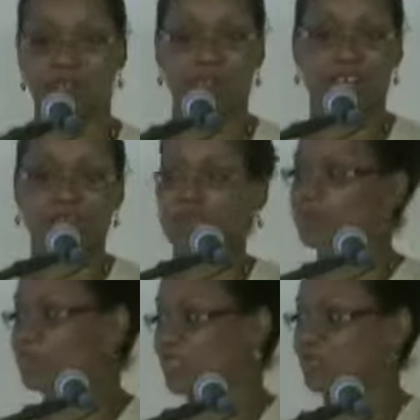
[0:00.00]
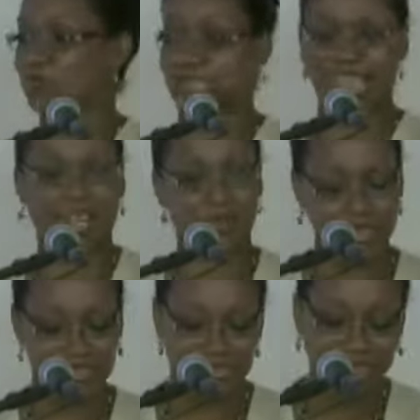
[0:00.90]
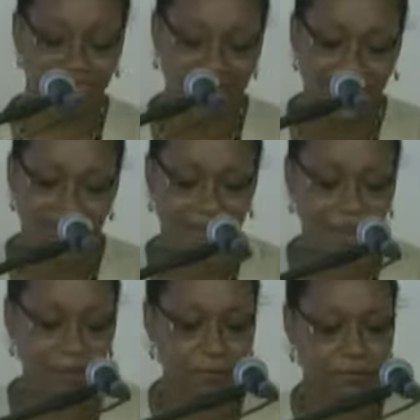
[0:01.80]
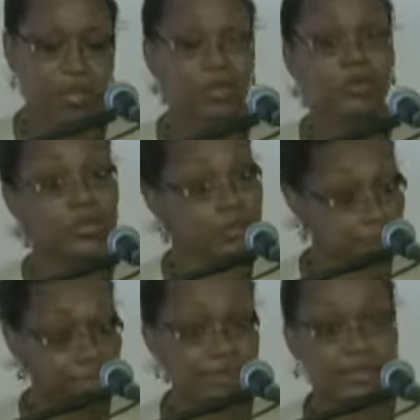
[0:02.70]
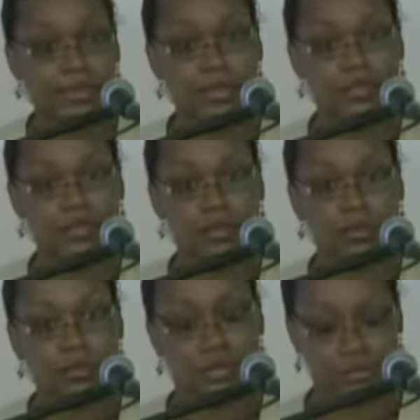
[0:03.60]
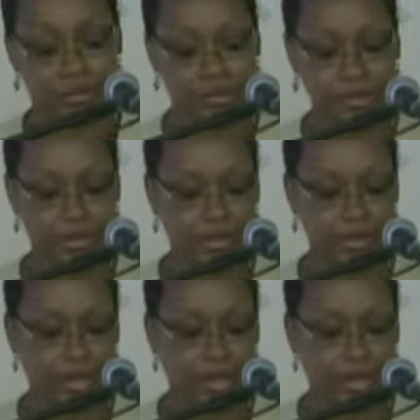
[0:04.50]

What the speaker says: very loose with language. You need writing skills. Those are critical.